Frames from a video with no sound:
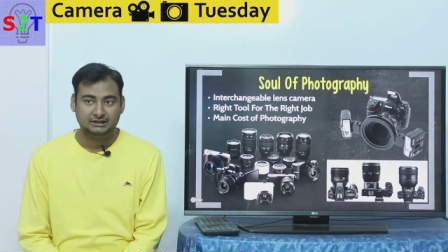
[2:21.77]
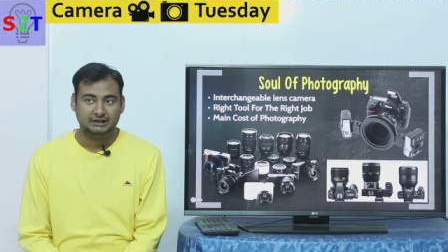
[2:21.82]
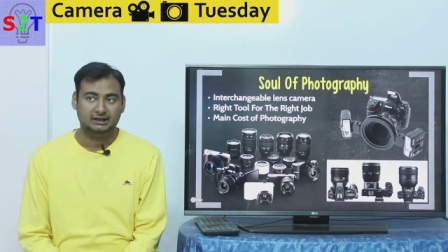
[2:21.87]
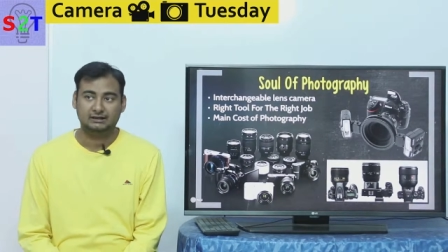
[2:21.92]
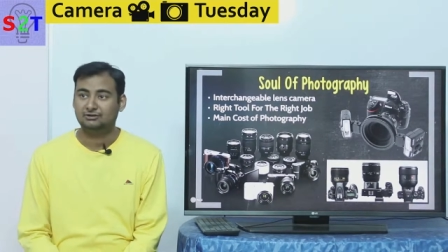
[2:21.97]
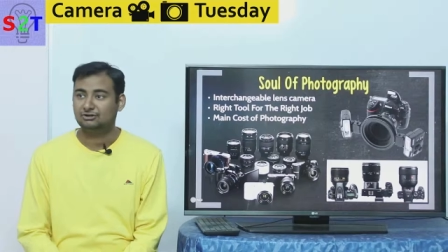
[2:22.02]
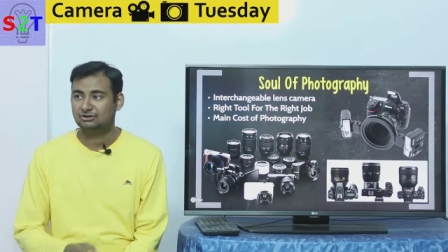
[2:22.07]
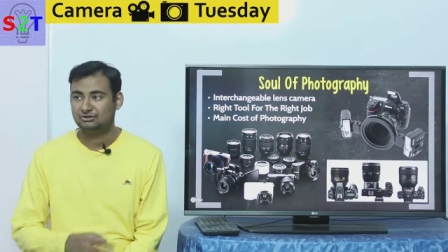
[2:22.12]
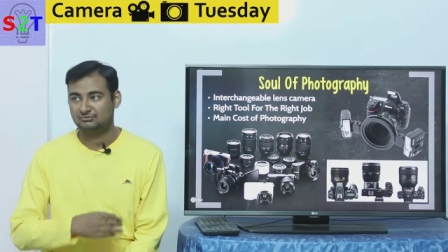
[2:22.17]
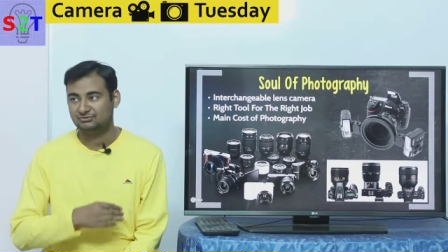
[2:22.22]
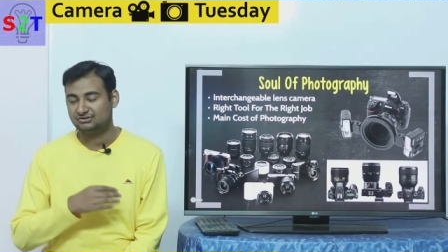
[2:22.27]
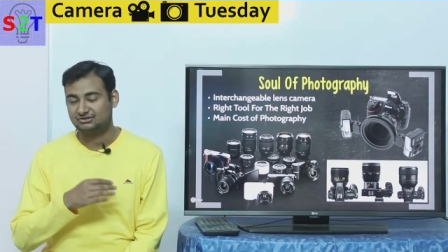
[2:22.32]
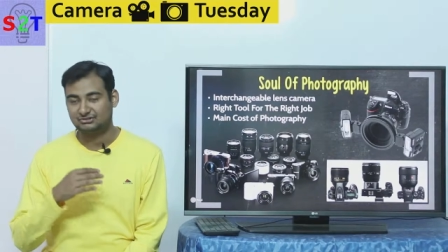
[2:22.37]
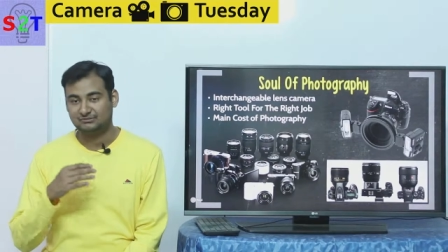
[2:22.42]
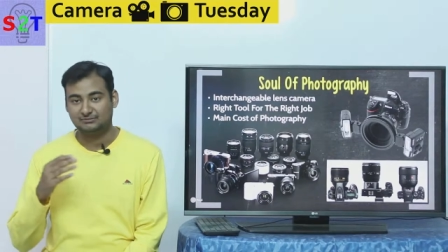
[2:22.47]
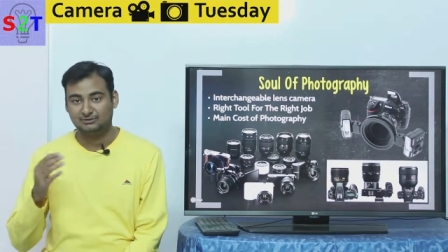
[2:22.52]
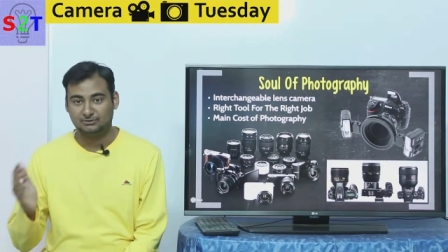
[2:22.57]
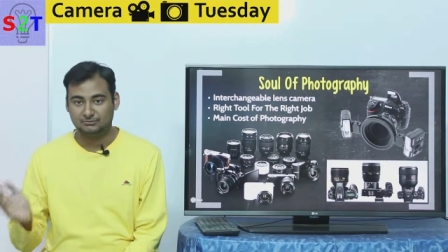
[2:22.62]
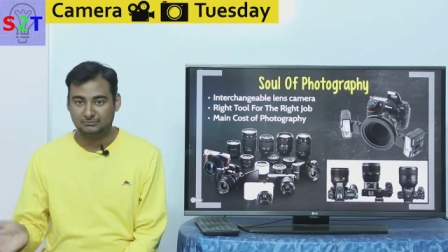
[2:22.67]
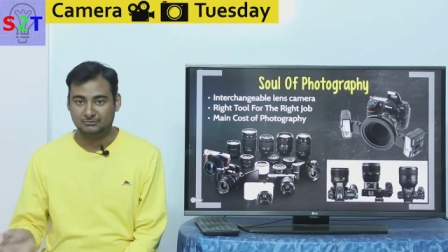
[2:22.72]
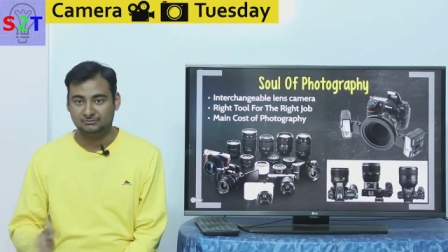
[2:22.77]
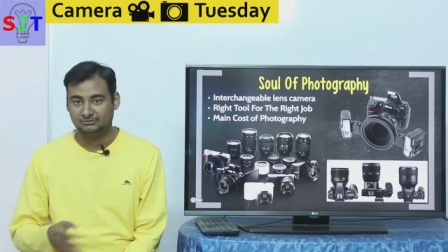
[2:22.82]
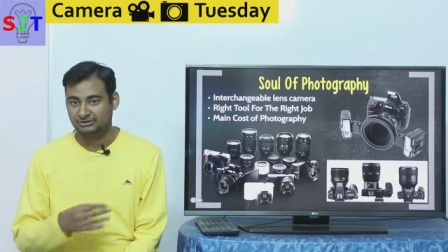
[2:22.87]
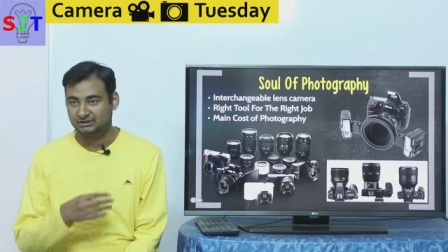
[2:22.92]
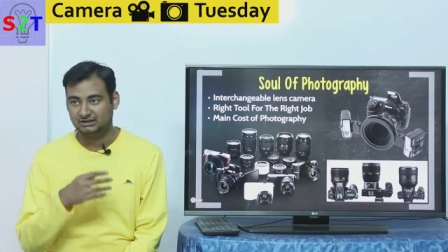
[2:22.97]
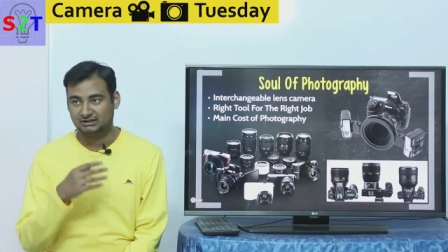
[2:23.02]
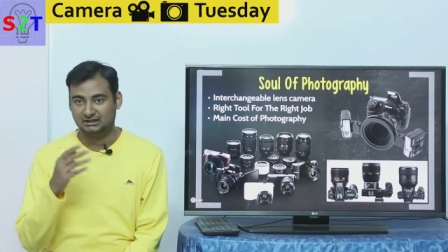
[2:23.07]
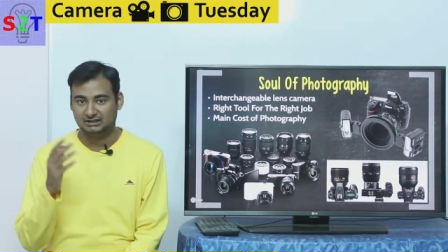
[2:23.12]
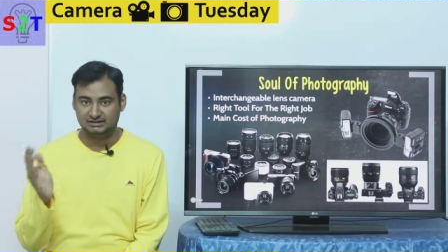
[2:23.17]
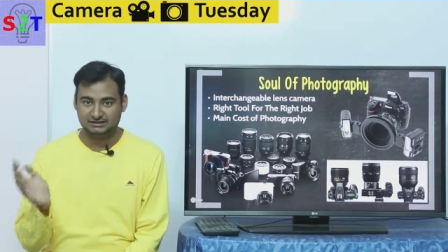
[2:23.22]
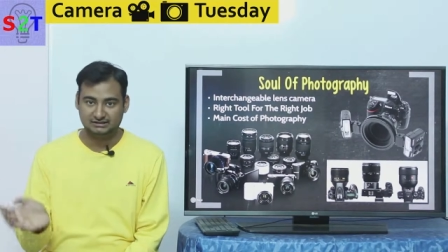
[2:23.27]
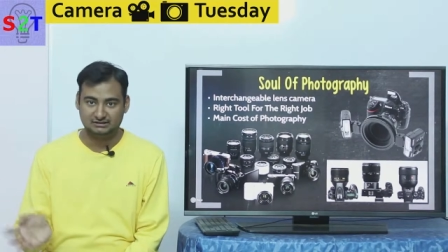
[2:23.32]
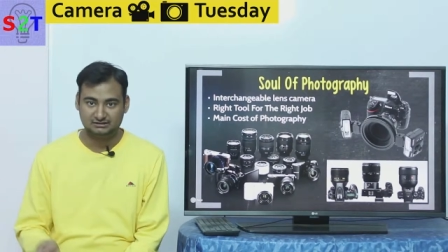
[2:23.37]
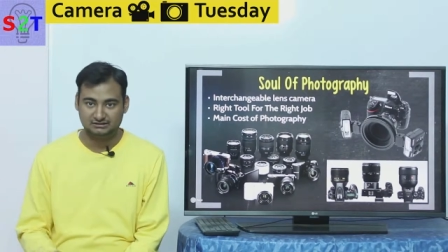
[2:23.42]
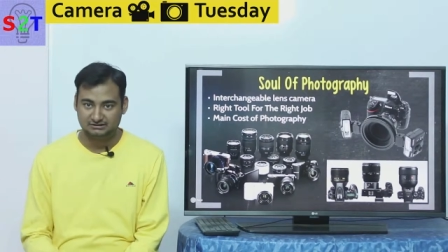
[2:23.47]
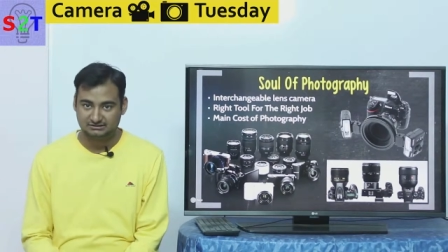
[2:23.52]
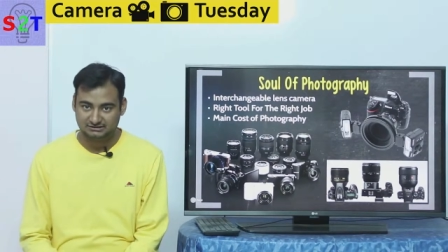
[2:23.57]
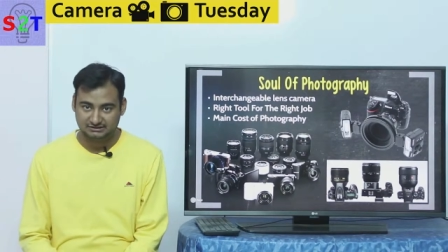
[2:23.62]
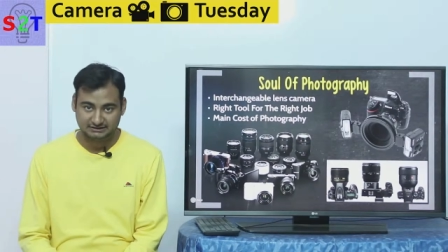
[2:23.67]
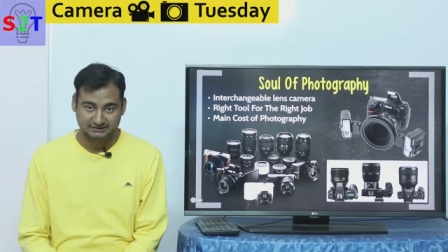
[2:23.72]
and not to mention about memory cards and
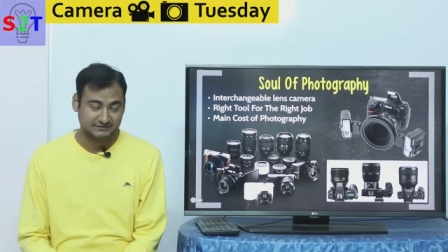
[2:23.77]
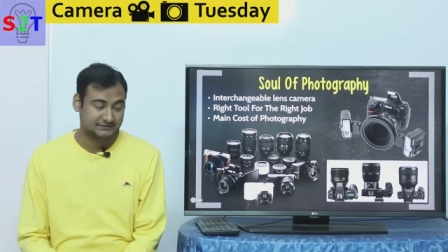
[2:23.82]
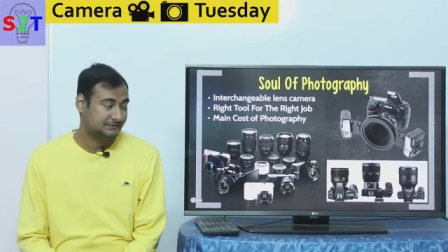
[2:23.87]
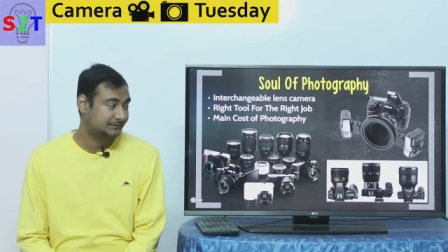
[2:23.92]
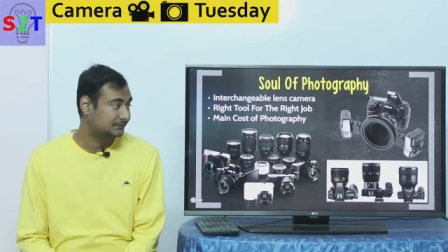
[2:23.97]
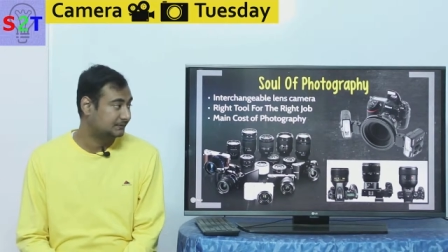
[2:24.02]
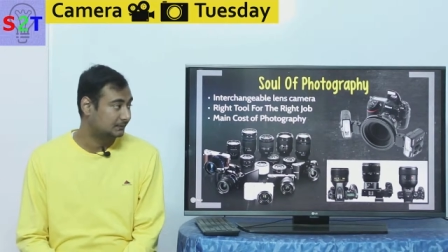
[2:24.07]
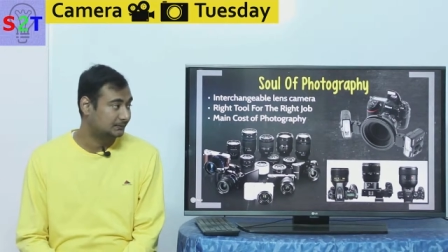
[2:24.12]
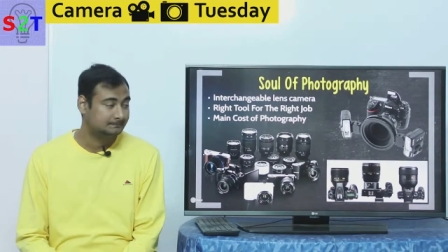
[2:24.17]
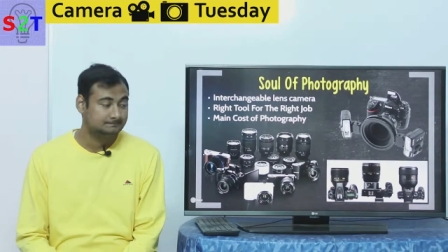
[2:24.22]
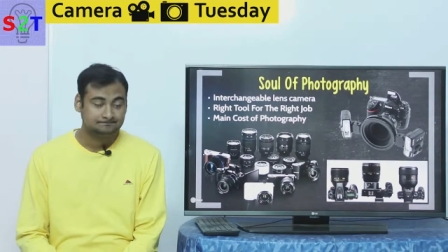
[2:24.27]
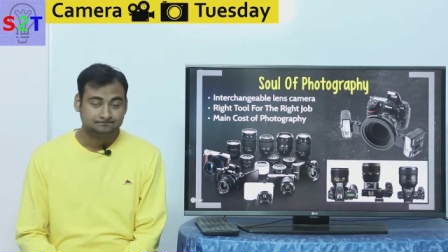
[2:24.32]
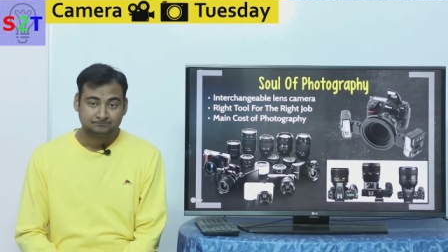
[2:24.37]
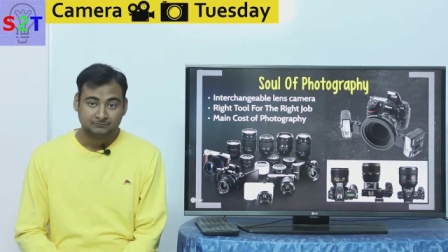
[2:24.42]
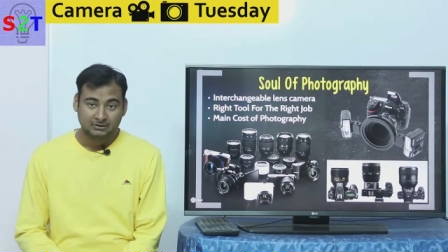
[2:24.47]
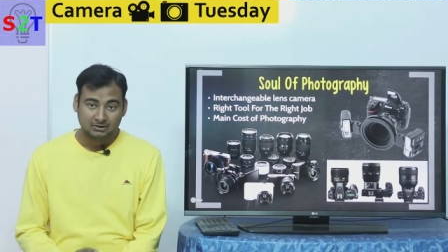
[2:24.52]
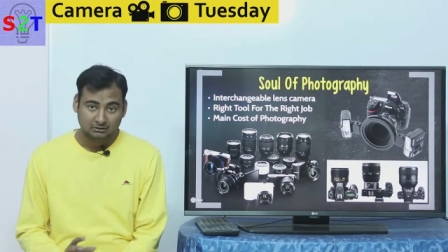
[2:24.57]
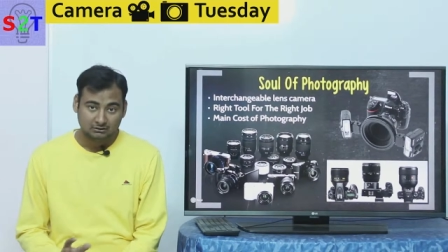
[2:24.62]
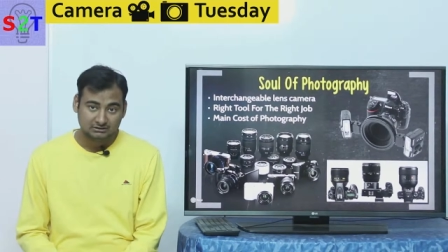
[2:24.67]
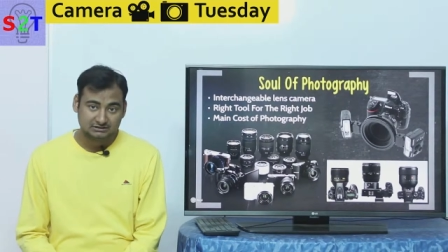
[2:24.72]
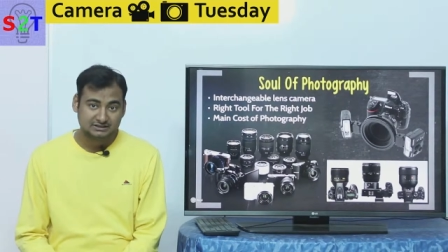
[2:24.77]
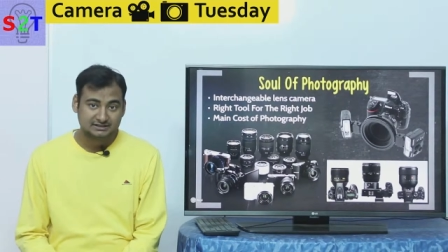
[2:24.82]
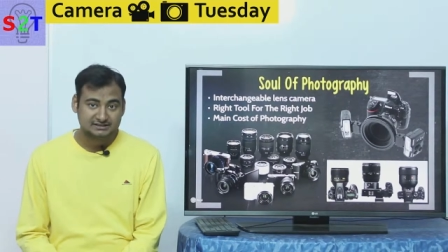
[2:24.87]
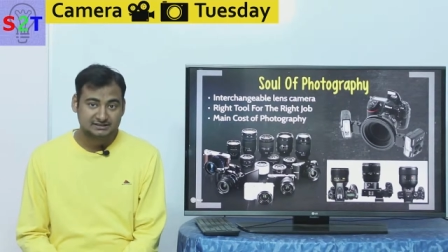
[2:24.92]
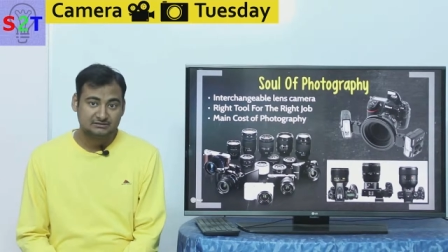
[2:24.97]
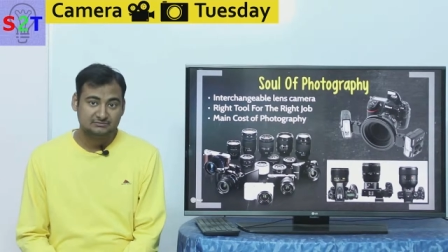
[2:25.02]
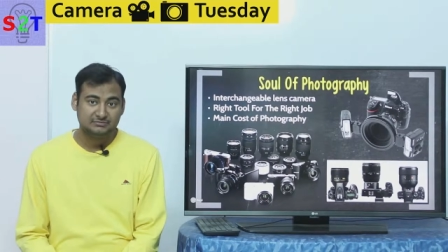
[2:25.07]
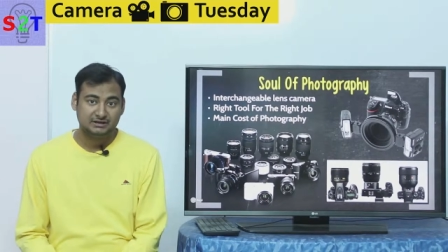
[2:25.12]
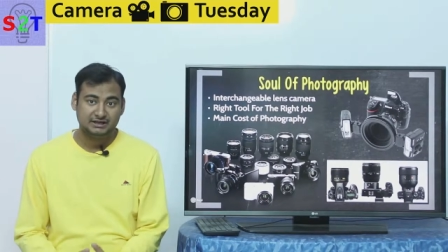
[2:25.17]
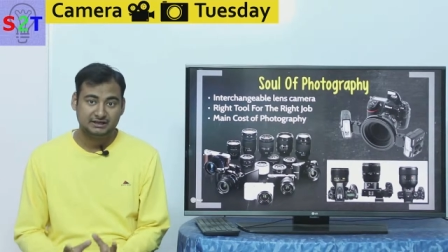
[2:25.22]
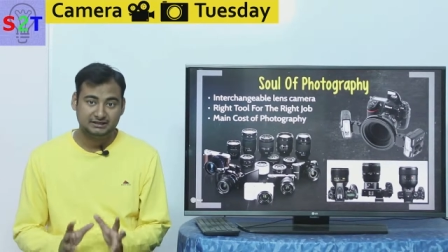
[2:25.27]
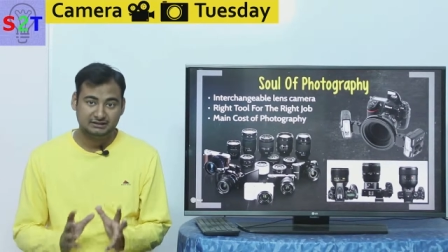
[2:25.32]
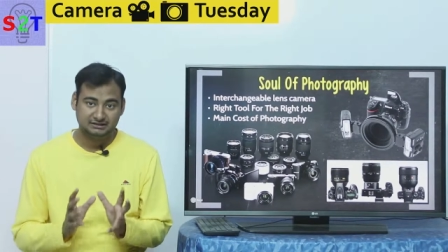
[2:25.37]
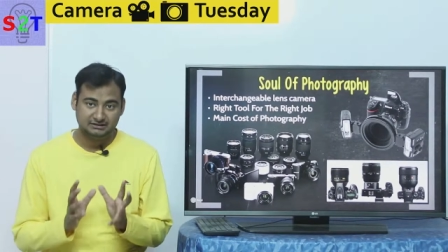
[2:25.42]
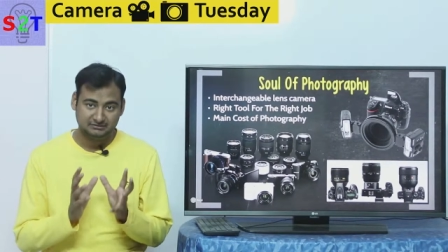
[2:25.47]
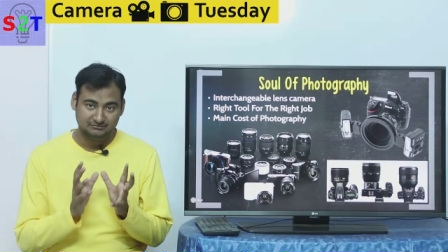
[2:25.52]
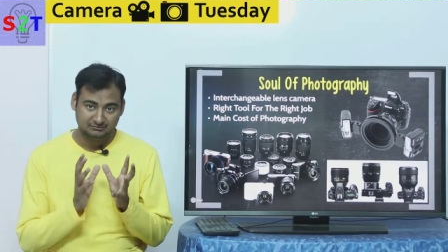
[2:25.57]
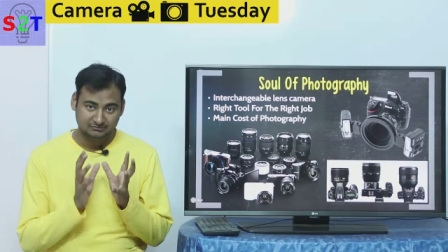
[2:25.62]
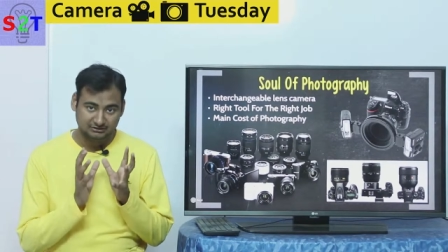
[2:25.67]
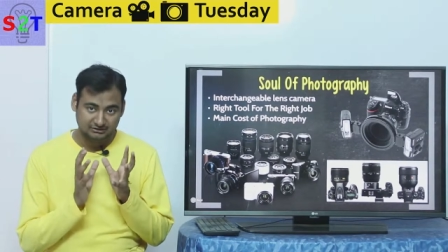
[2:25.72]
other things so all things combined